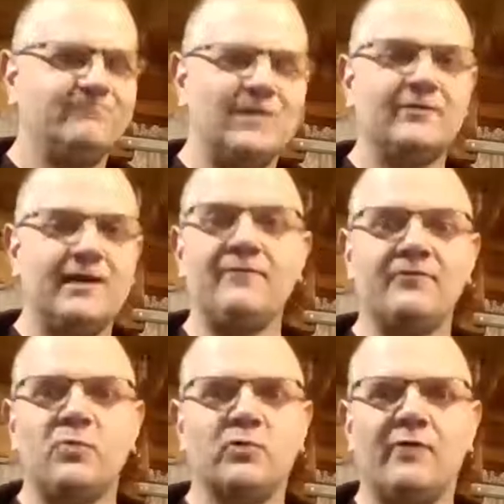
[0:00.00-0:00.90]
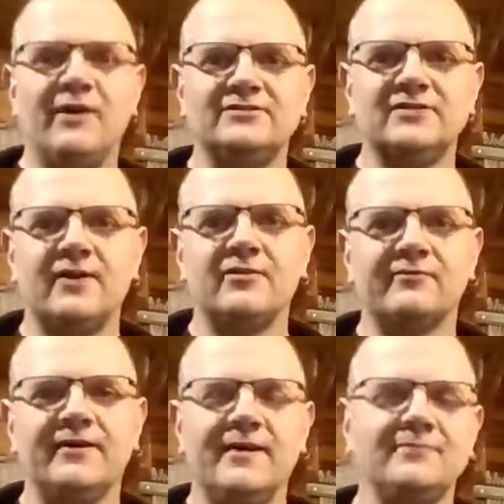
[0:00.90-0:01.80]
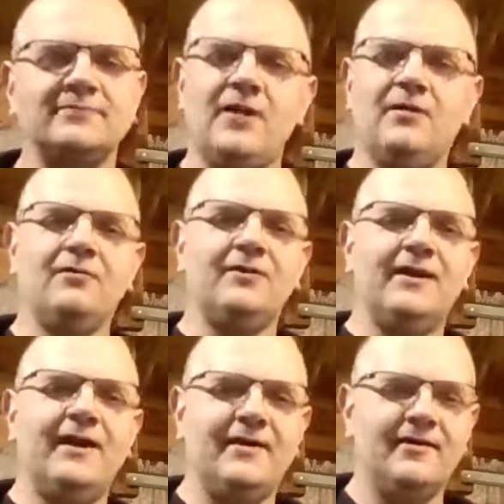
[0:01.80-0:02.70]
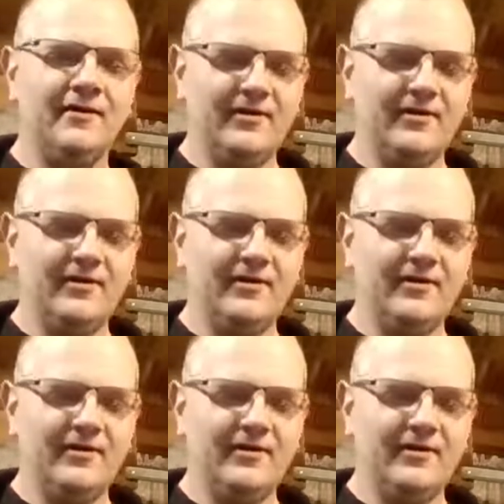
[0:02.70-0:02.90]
you know, came from Worldwide Cyclery, and I was like, oh, look at that.